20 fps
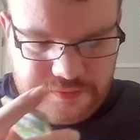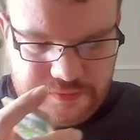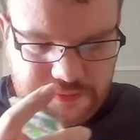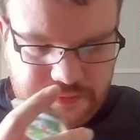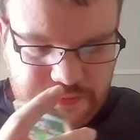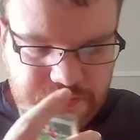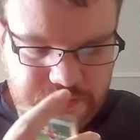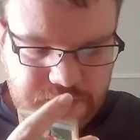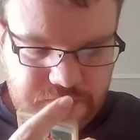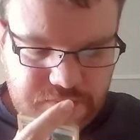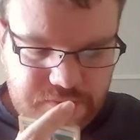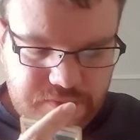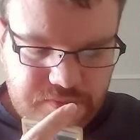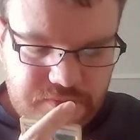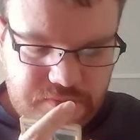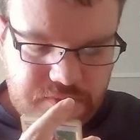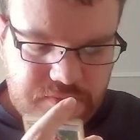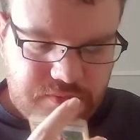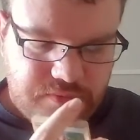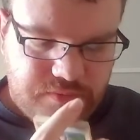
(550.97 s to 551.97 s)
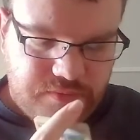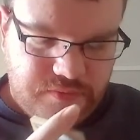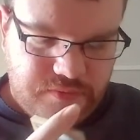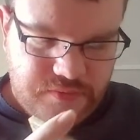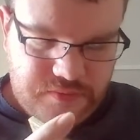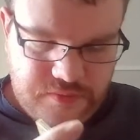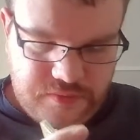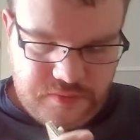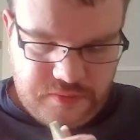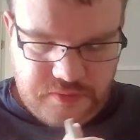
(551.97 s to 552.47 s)

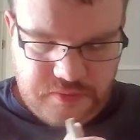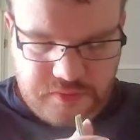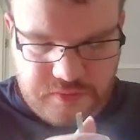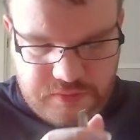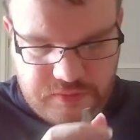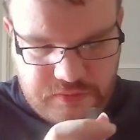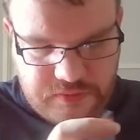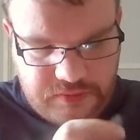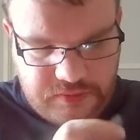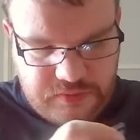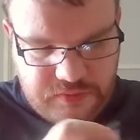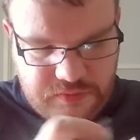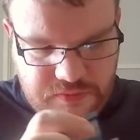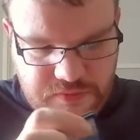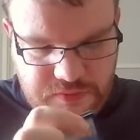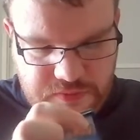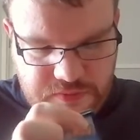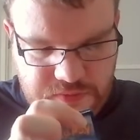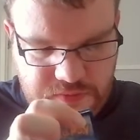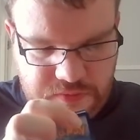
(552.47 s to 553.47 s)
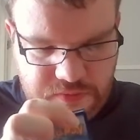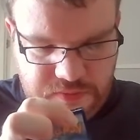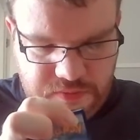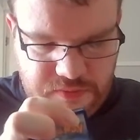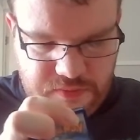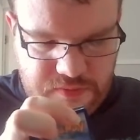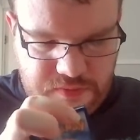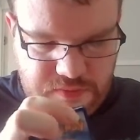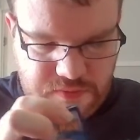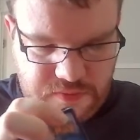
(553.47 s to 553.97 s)

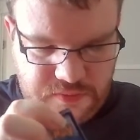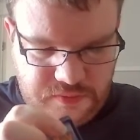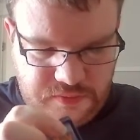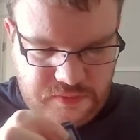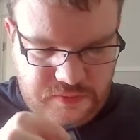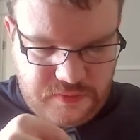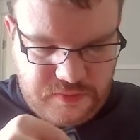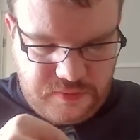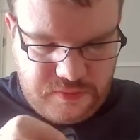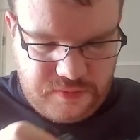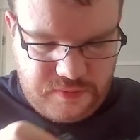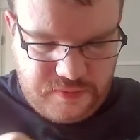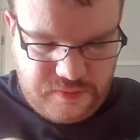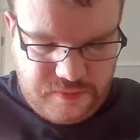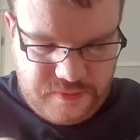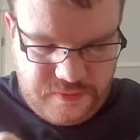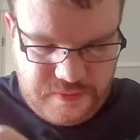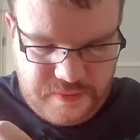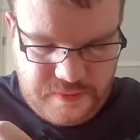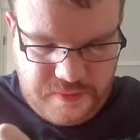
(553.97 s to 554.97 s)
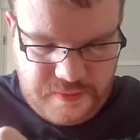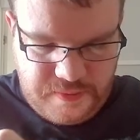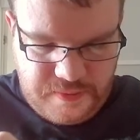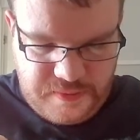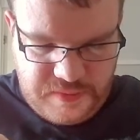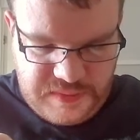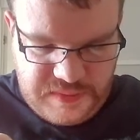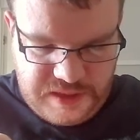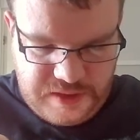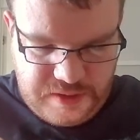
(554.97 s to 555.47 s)

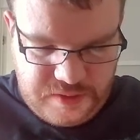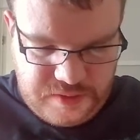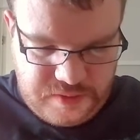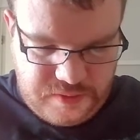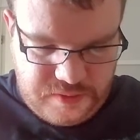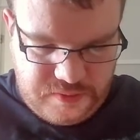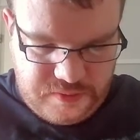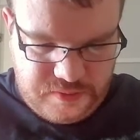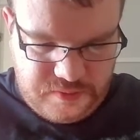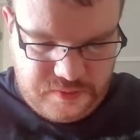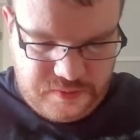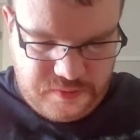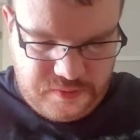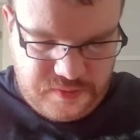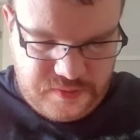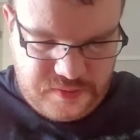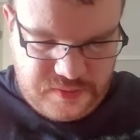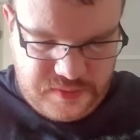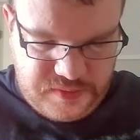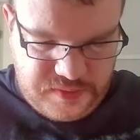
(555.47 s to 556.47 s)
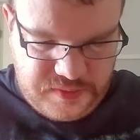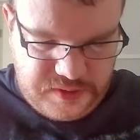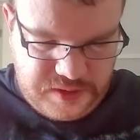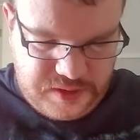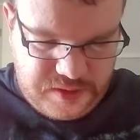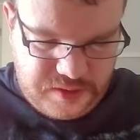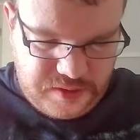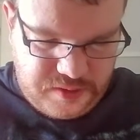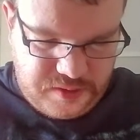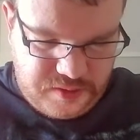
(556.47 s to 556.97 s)

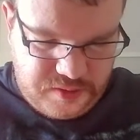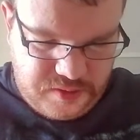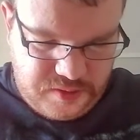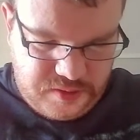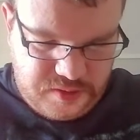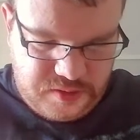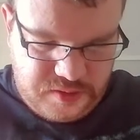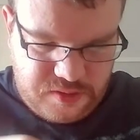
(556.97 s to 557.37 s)
[no speech]